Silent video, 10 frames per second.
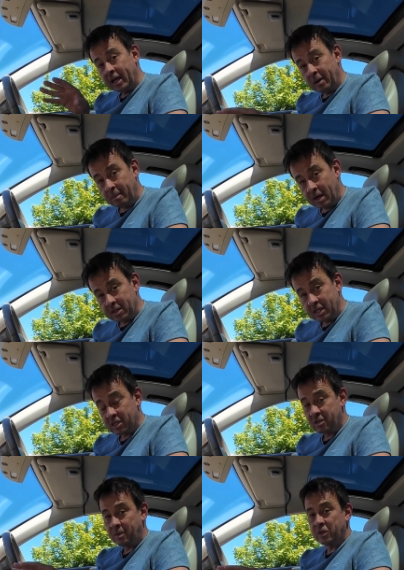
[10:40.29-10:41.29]
command
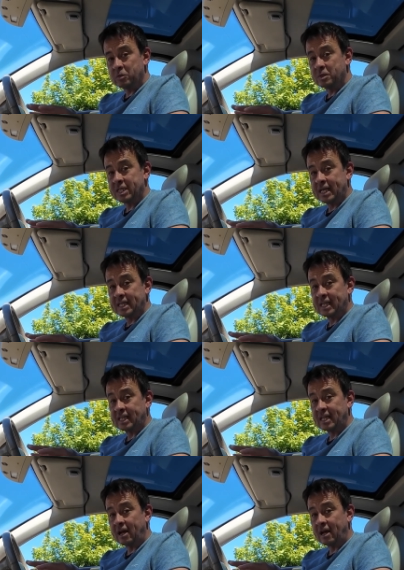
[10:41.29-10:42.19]
system on this Mercedes SL.